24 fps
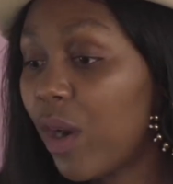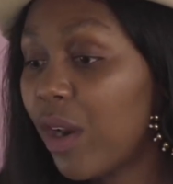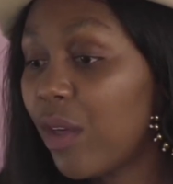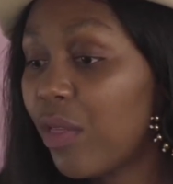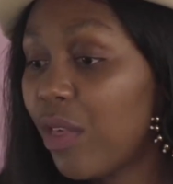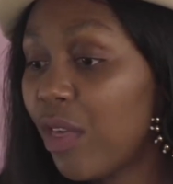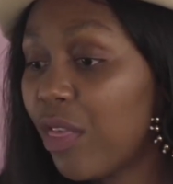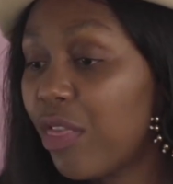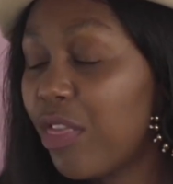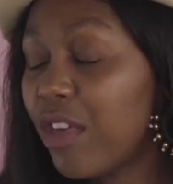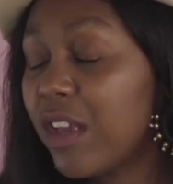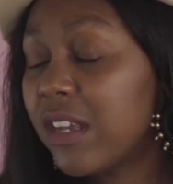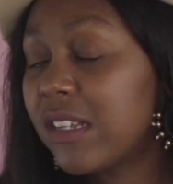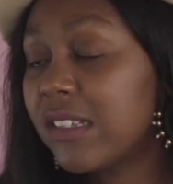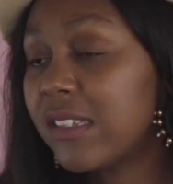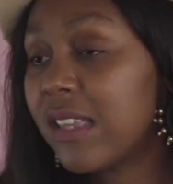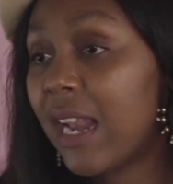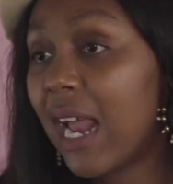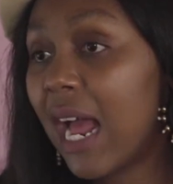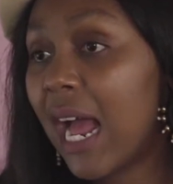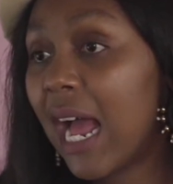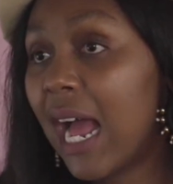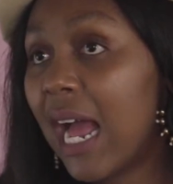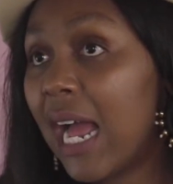of the things
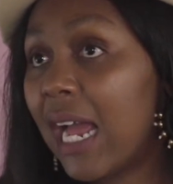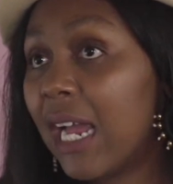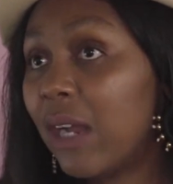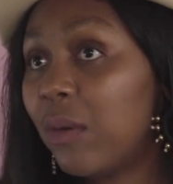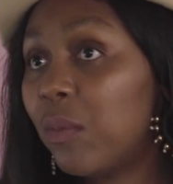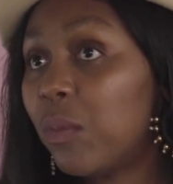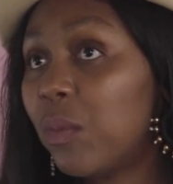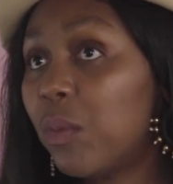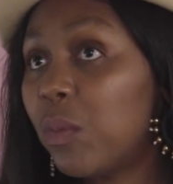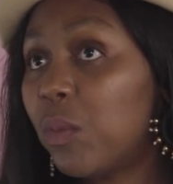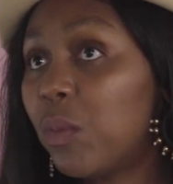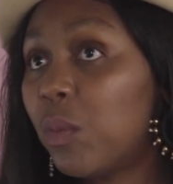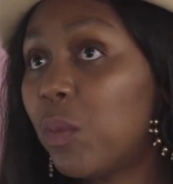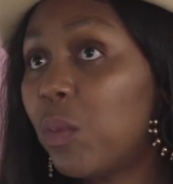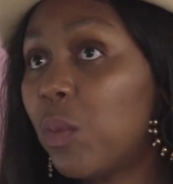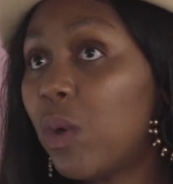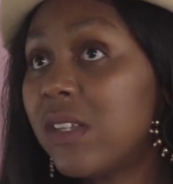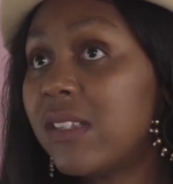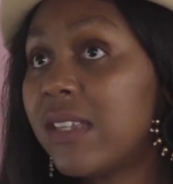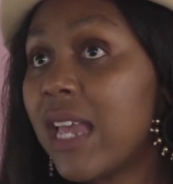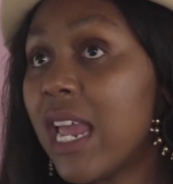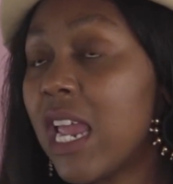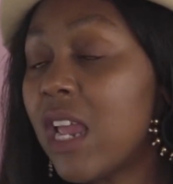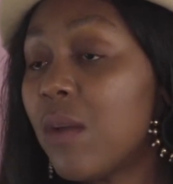that I
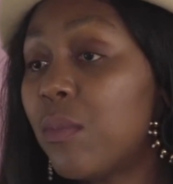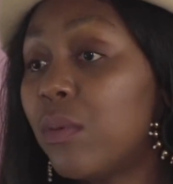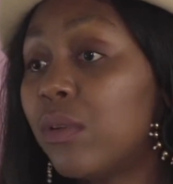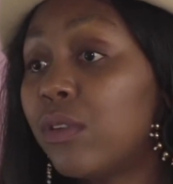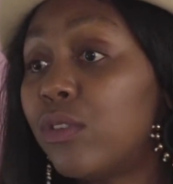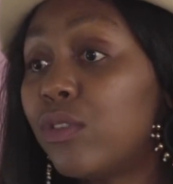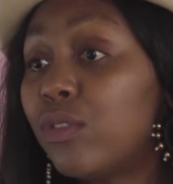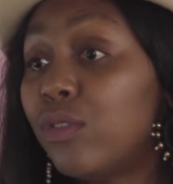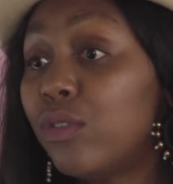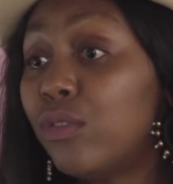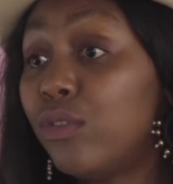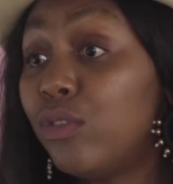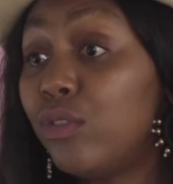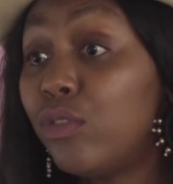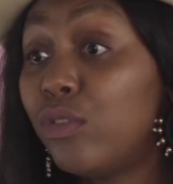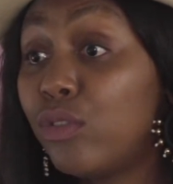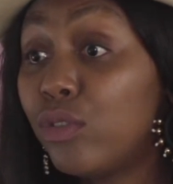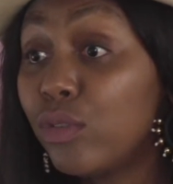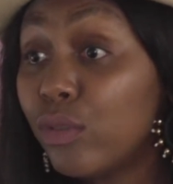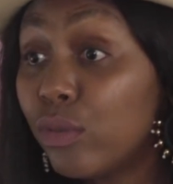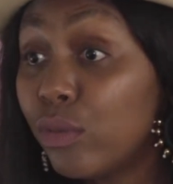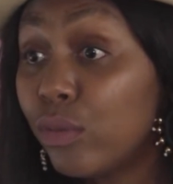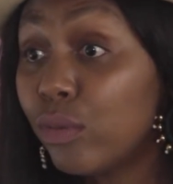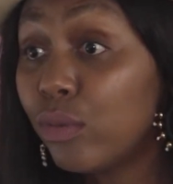was able to
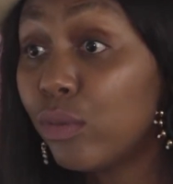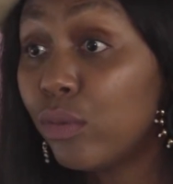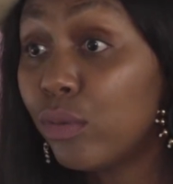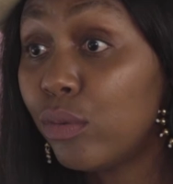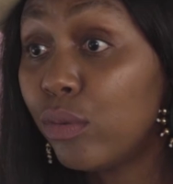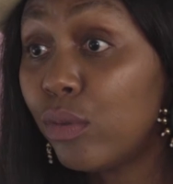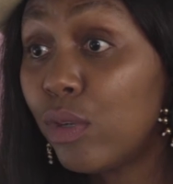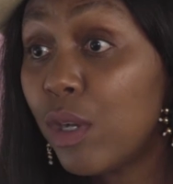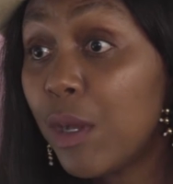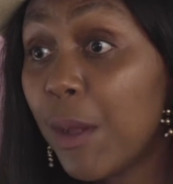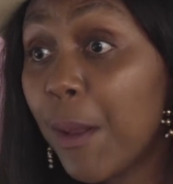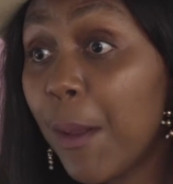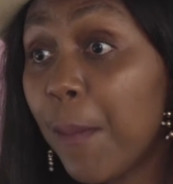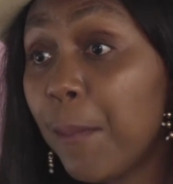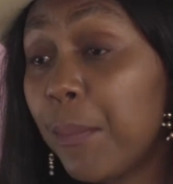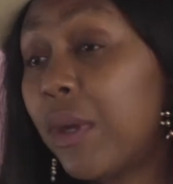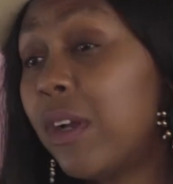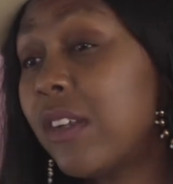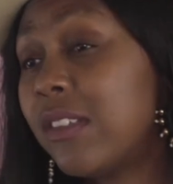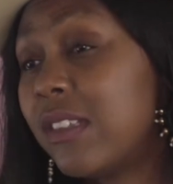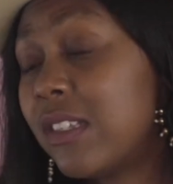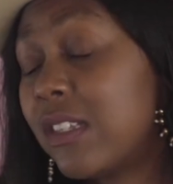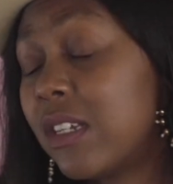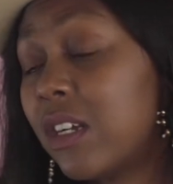do,
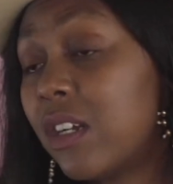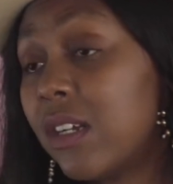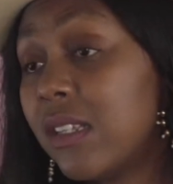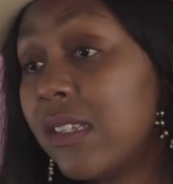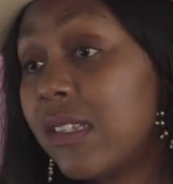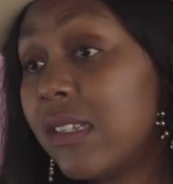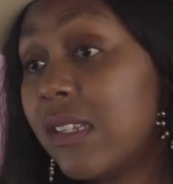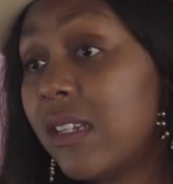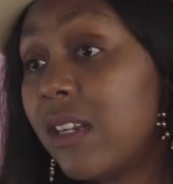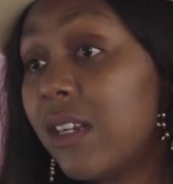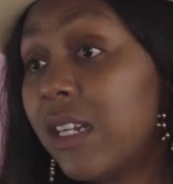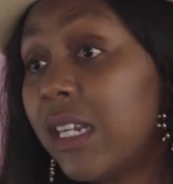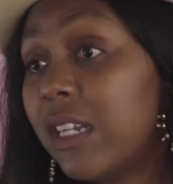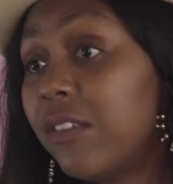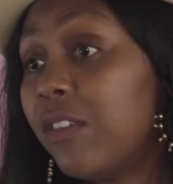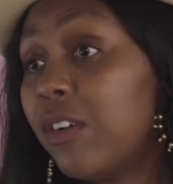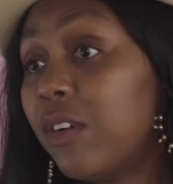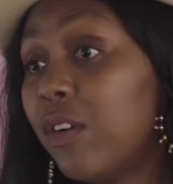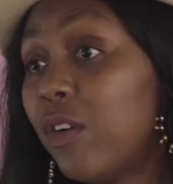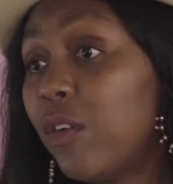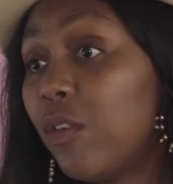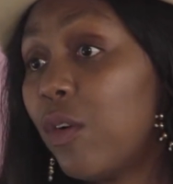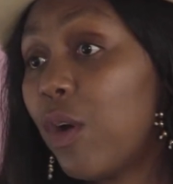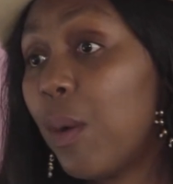because consider
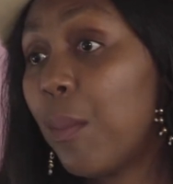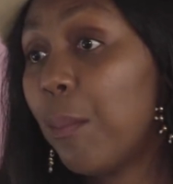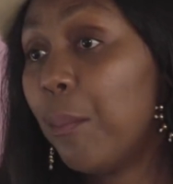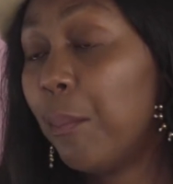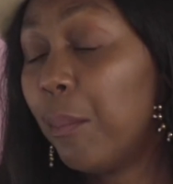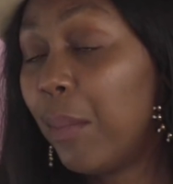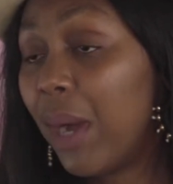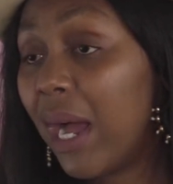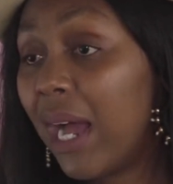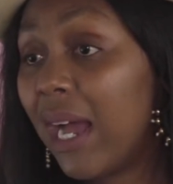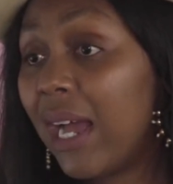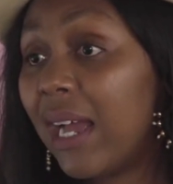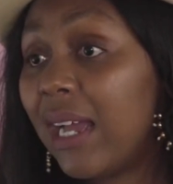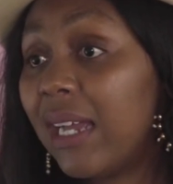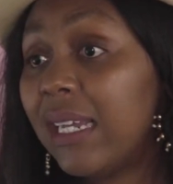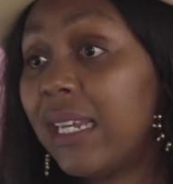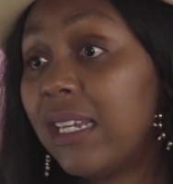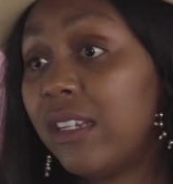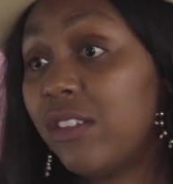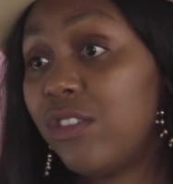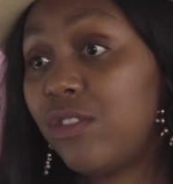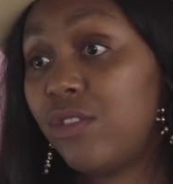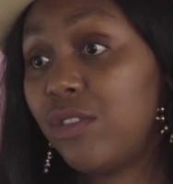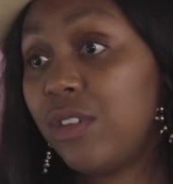even my
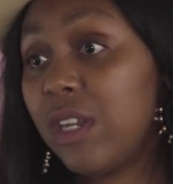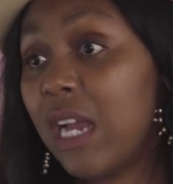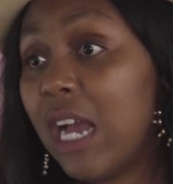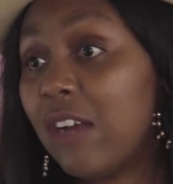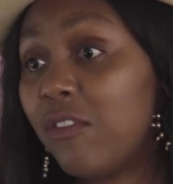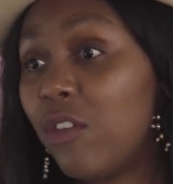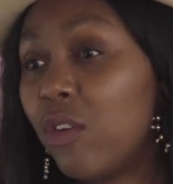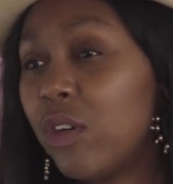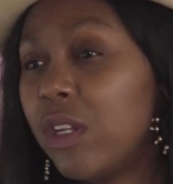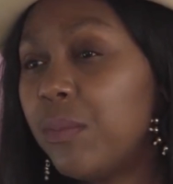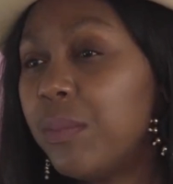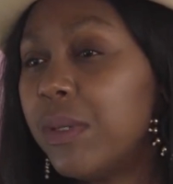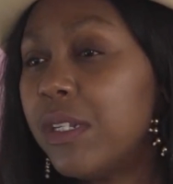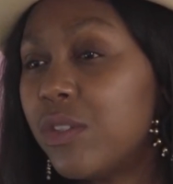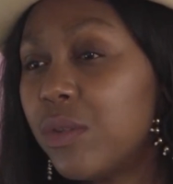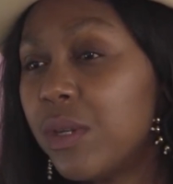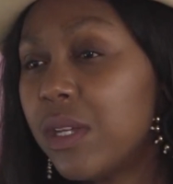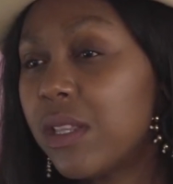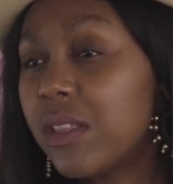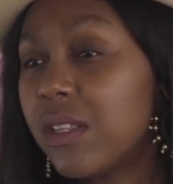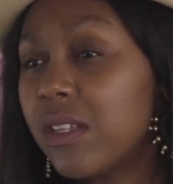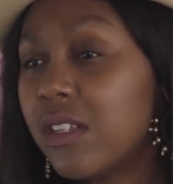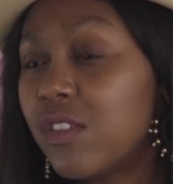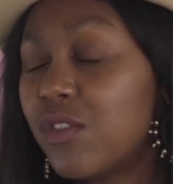history, I've only been
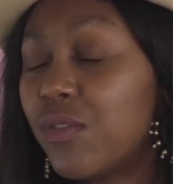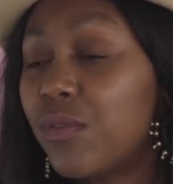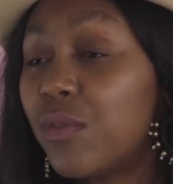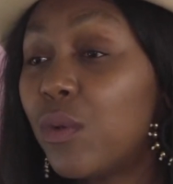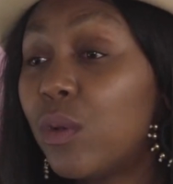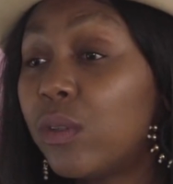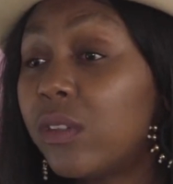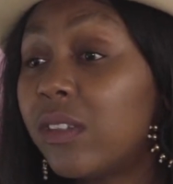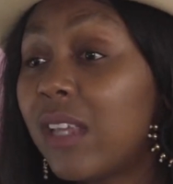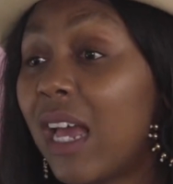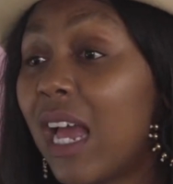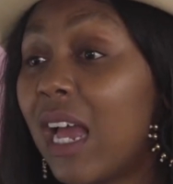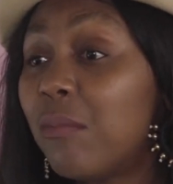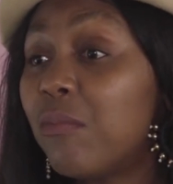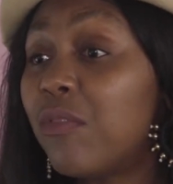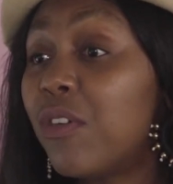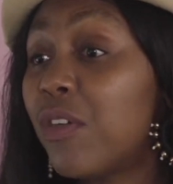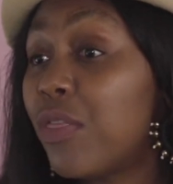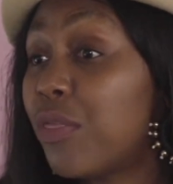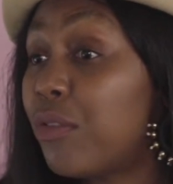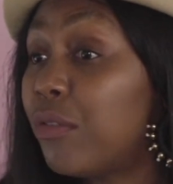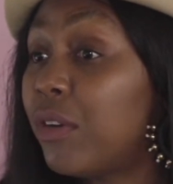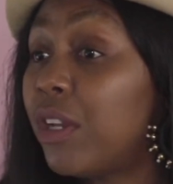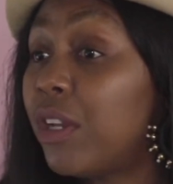doing this full-time for 3